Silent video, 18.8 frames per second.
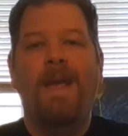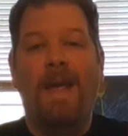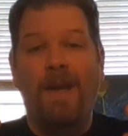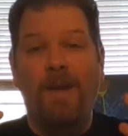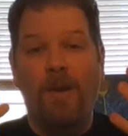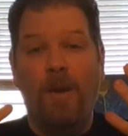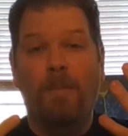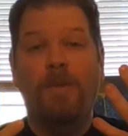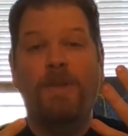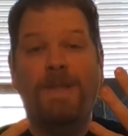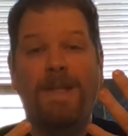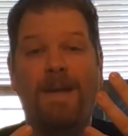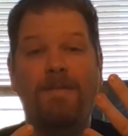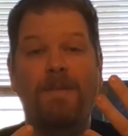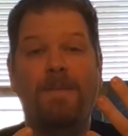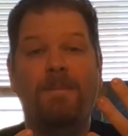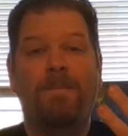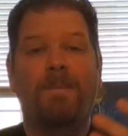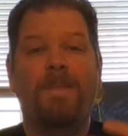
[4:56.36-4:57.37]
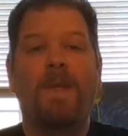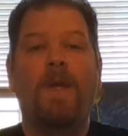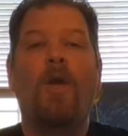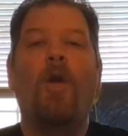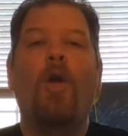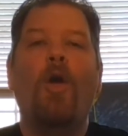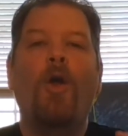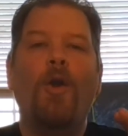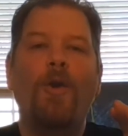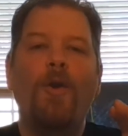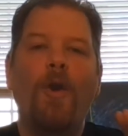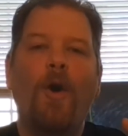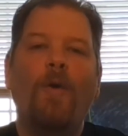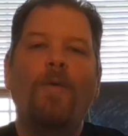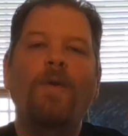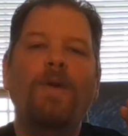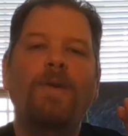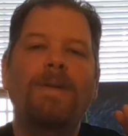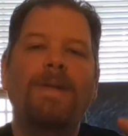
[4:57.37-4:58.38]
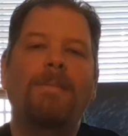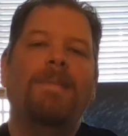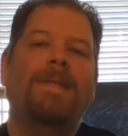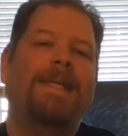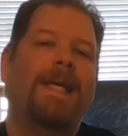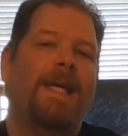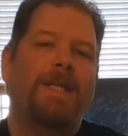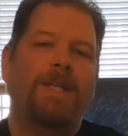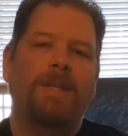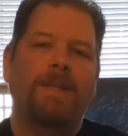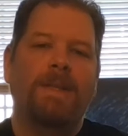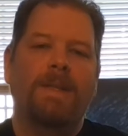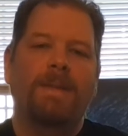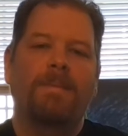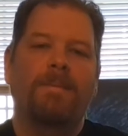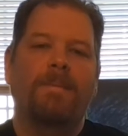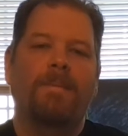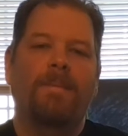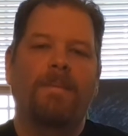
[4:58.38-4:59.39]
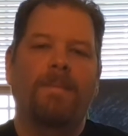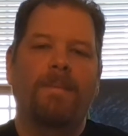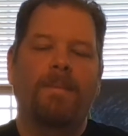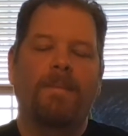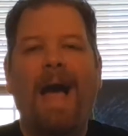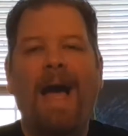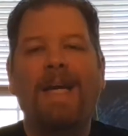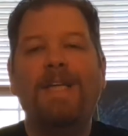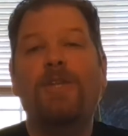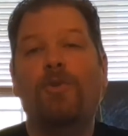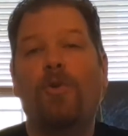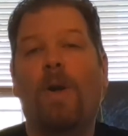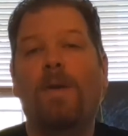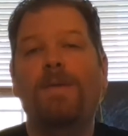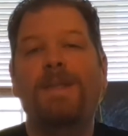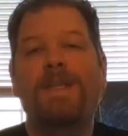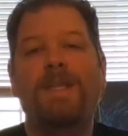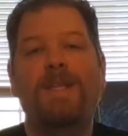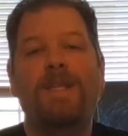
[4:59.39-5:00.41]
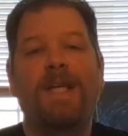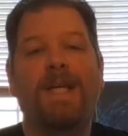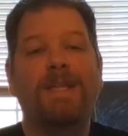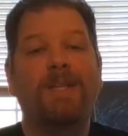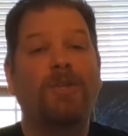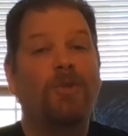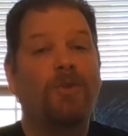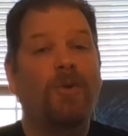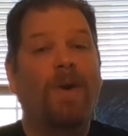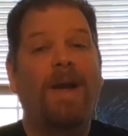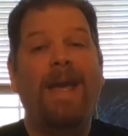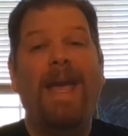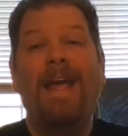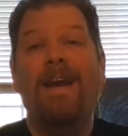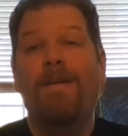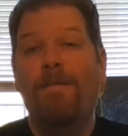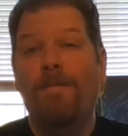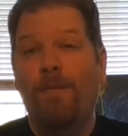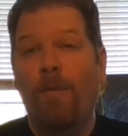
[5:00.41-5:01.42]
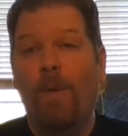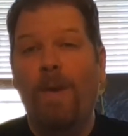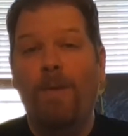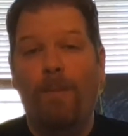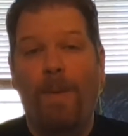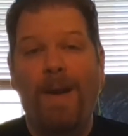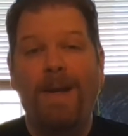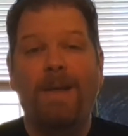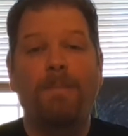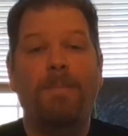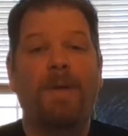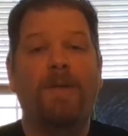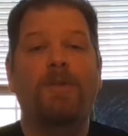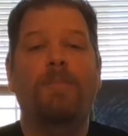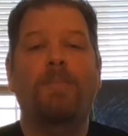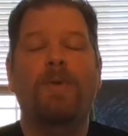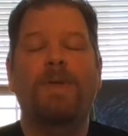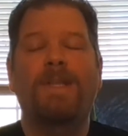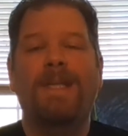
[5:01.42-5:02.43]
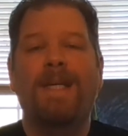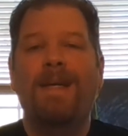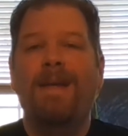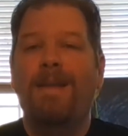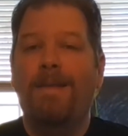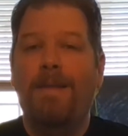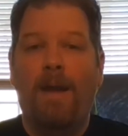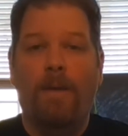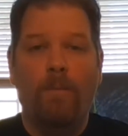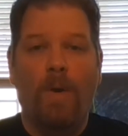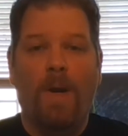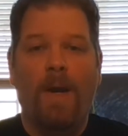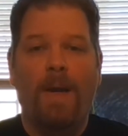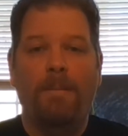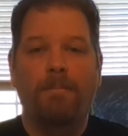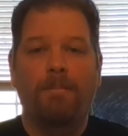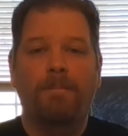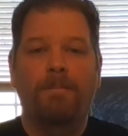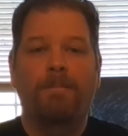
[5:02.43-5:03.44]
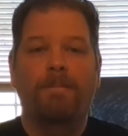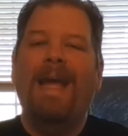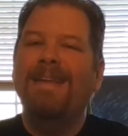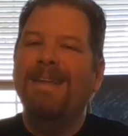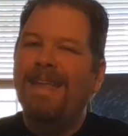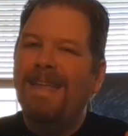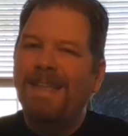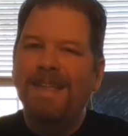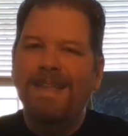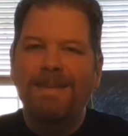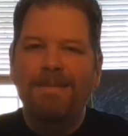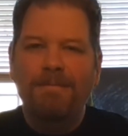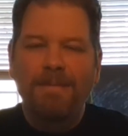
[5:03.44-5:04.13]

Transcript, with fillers: And number seven, know your limitations. I strongly suggest to try and avoid writing picture books that rhyme, at least